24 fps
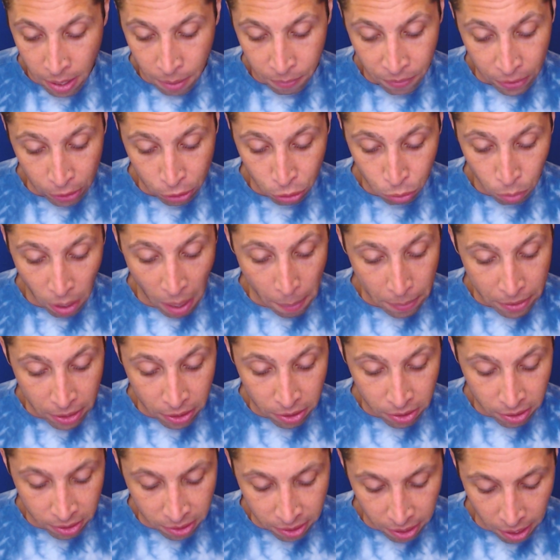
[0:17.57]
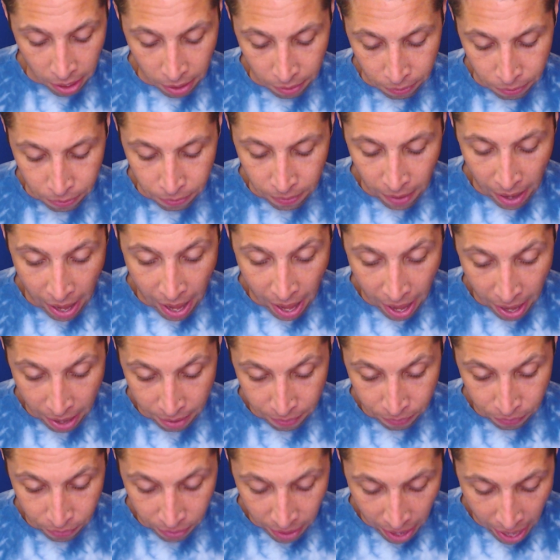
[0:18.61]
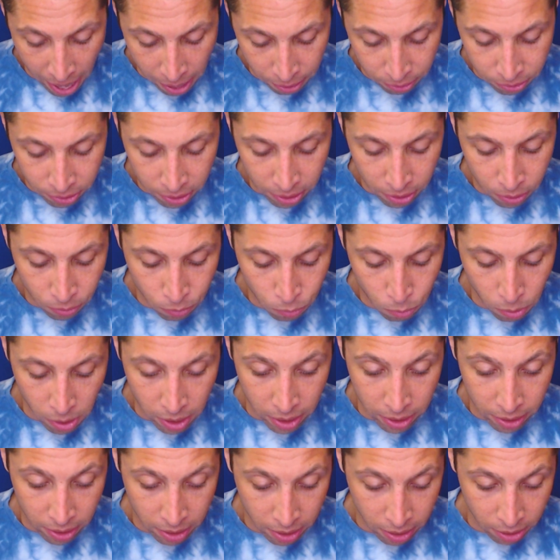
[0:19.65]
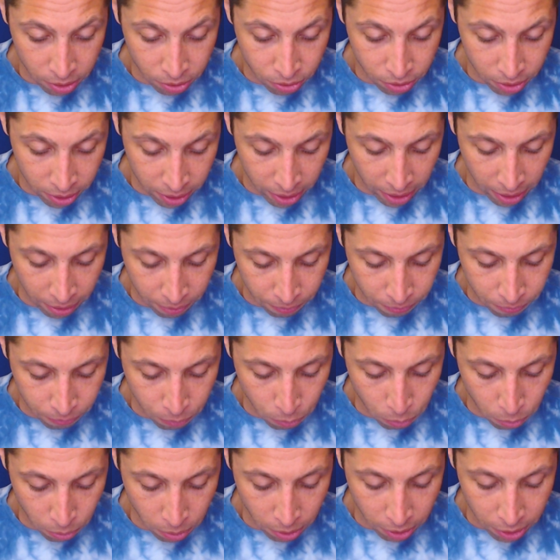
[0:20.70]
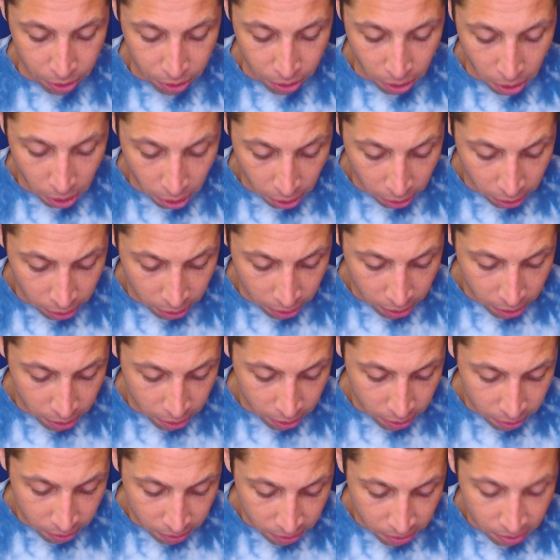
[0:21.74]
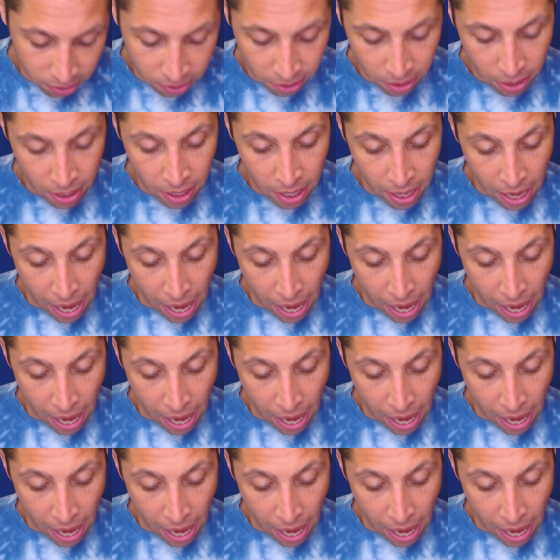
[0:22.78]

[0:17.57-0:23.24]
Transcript: Fish swam a distance of five thousand one hundred four yards.